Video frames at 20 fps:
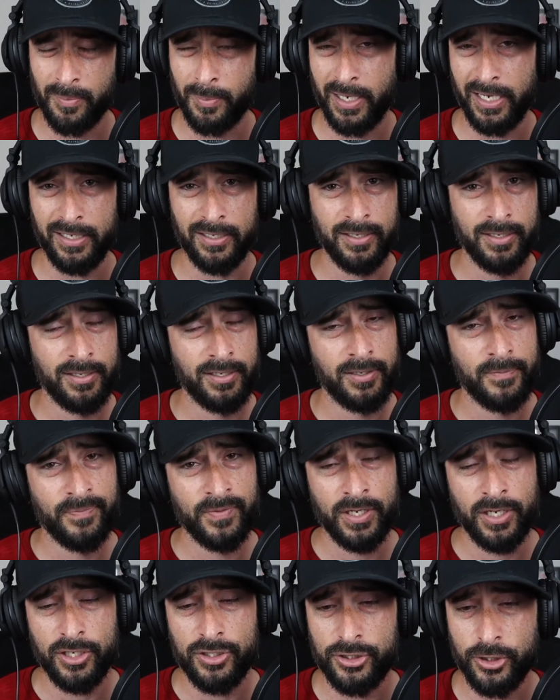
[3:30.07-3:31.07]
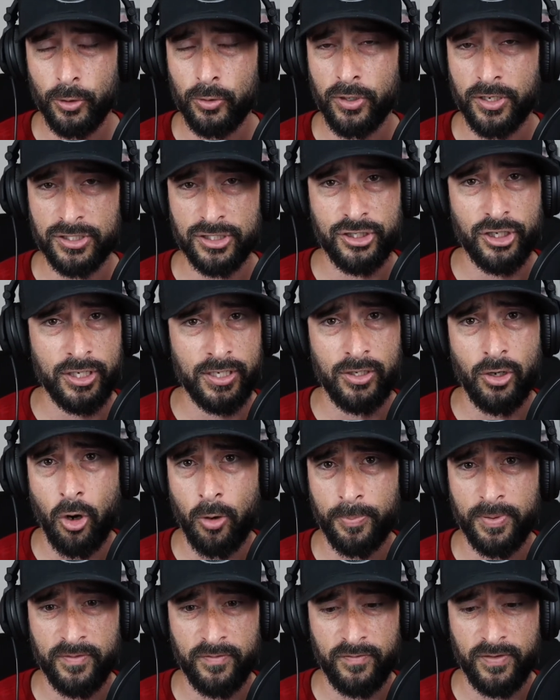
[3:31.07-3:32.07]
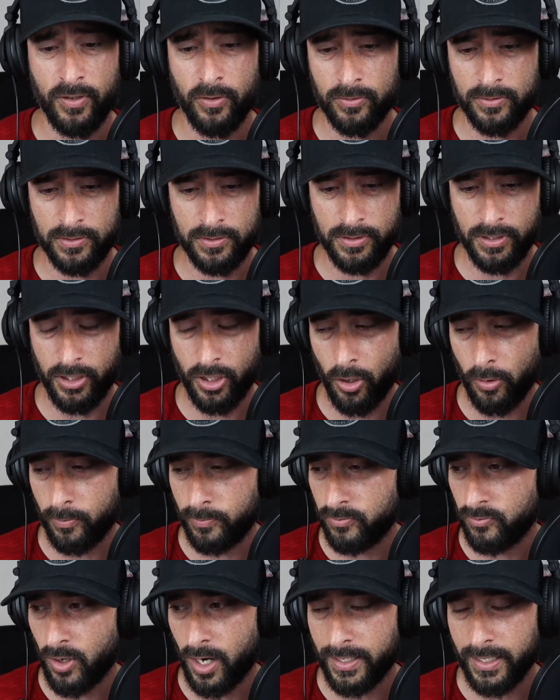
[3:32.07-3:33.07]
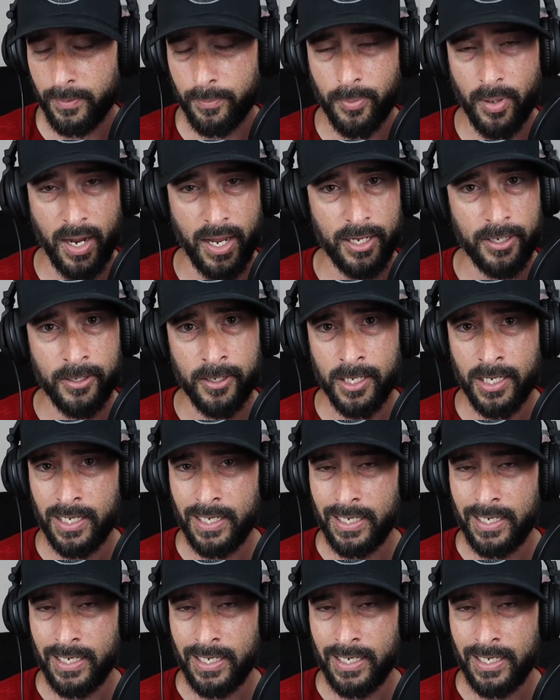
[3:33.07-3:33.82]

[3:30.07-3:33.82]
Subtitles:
I mean, dude looks good in open field, running. But